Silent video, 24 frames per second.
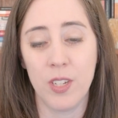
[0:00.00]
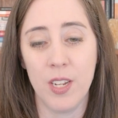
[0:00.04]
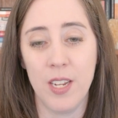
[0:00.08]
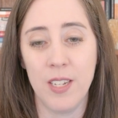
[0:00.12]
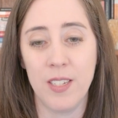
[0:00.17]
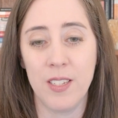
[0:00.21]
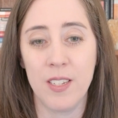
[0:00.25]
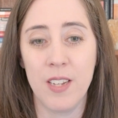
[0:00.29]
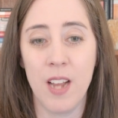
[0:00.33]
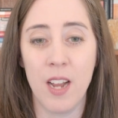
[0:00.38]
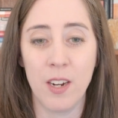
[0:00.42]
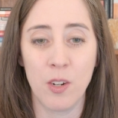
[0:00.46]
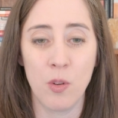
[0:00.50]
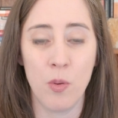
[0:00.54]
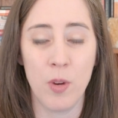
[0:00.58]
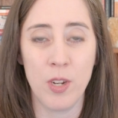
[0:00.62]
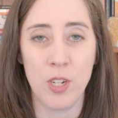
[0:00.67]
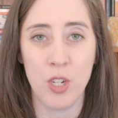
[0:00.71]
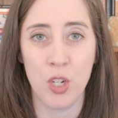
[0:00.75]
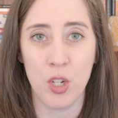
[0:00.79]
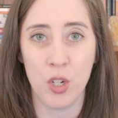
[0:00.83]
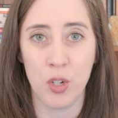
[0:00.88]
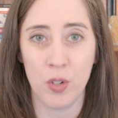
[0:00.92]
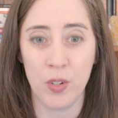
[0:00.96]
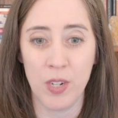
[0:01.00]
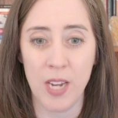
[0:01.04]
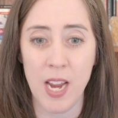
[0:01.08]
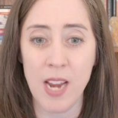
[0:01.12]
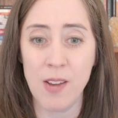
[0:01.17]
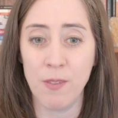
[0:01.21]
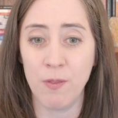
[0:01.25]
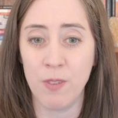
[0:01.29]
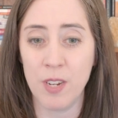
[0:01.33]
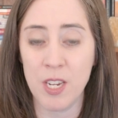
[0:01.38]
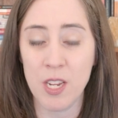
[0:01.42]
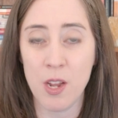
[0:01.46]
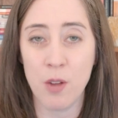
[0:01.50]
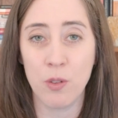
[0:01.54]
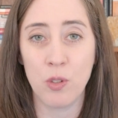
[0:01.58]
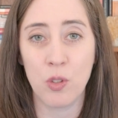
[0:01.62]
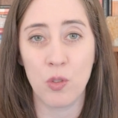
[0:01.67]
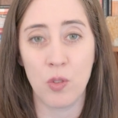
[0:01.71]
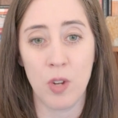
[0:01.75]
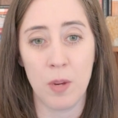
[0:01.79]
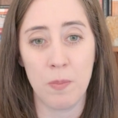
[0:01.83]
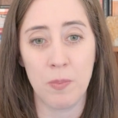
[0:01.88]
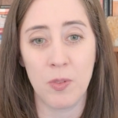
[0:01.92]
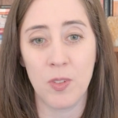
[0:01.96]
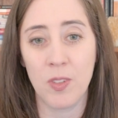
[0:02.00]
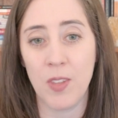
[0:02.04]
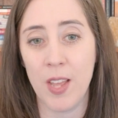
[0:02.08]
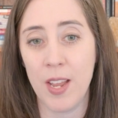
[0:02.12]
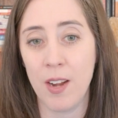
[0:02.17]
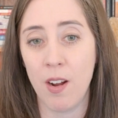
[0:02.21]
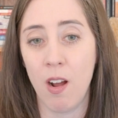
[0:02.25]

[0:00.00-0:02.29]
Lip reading: It's not going to create video scripts that